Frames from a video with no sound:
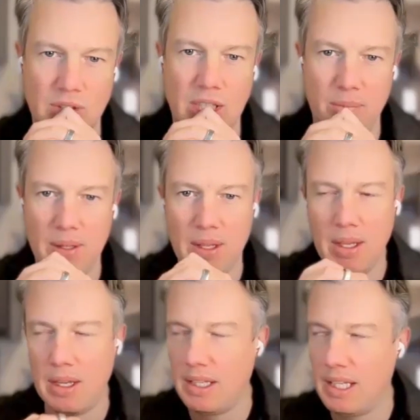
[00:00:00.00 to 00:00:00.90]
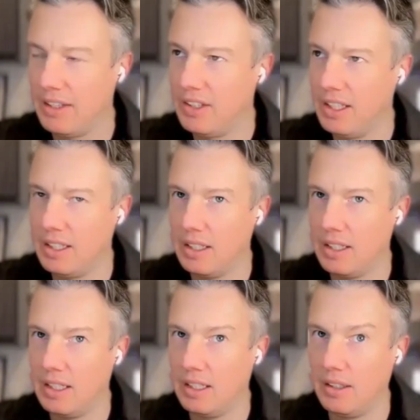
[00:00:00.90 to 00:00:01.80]
Yep. Yeah, I think
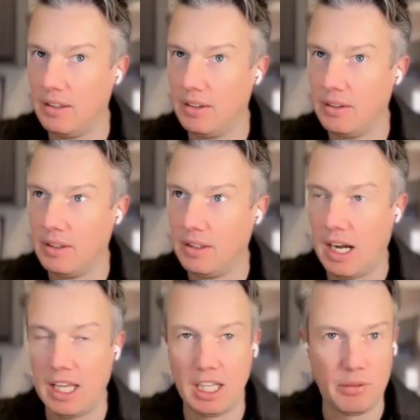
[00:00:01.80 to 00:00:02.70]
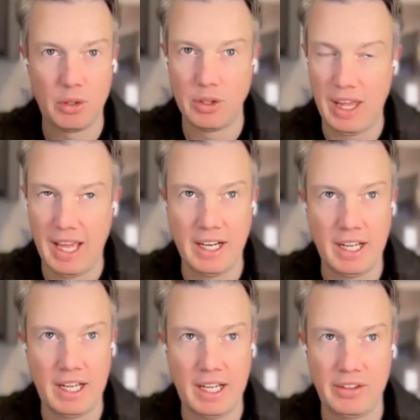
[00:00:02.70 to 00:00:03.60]
I love all of that. And
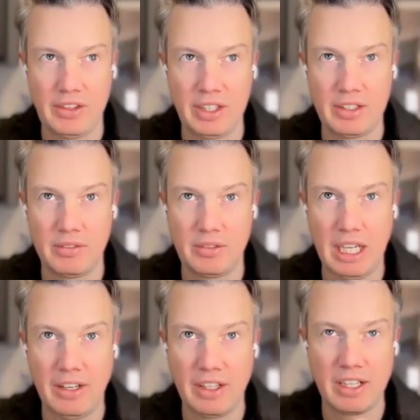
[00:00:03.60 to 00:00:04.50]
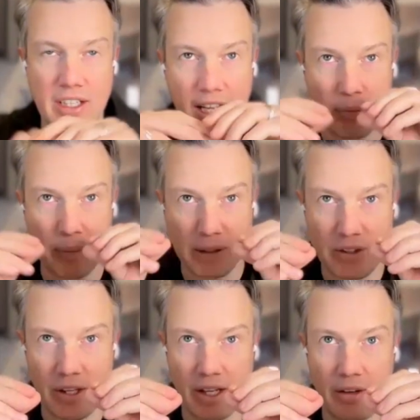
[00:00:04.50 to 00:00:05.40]
I think kind of the underlying
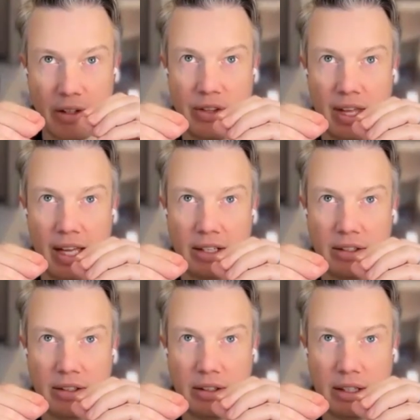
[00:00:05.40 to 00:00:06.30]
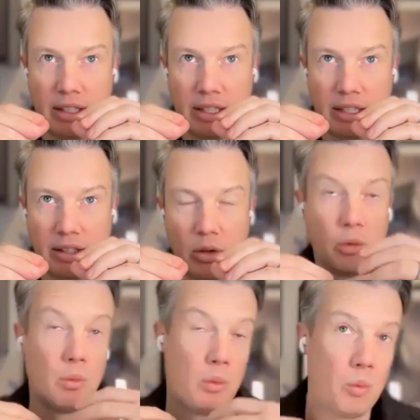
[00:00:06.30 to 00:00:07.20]
message there is that,
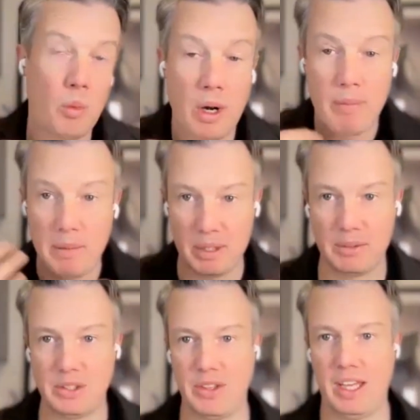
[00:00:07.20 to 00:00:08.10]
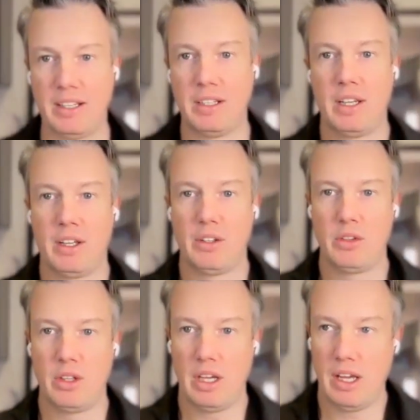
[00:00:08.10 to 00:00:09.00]
or one of my beliefs is that
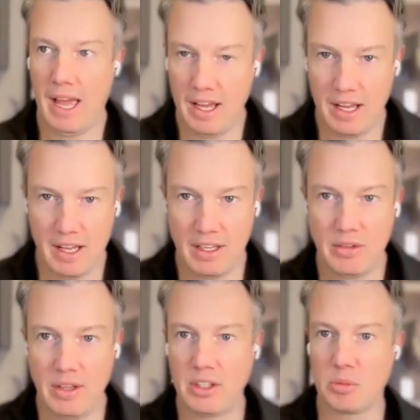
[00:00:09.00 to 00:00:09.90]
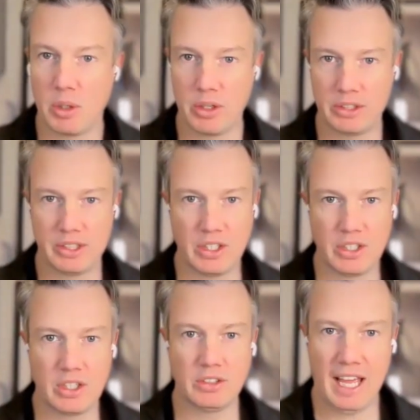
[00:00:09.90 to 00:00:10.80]
AI and
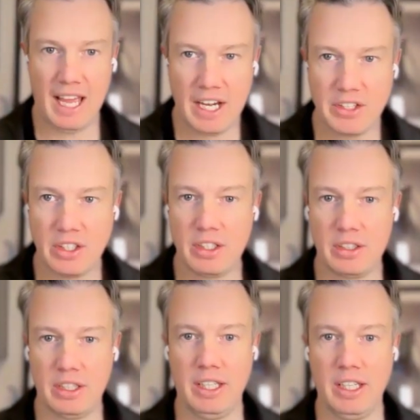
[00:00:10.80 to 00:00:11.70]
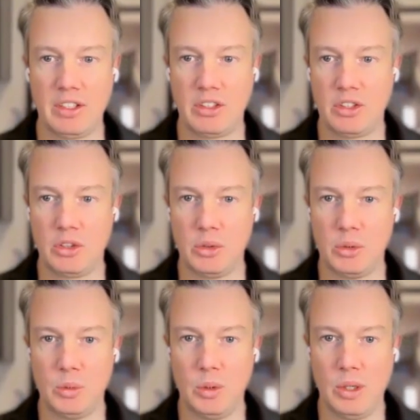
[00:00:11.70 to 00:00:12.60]
democratization is actually going to lead
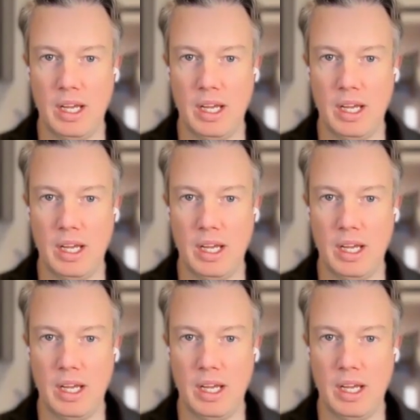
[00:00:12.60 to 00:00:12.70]
to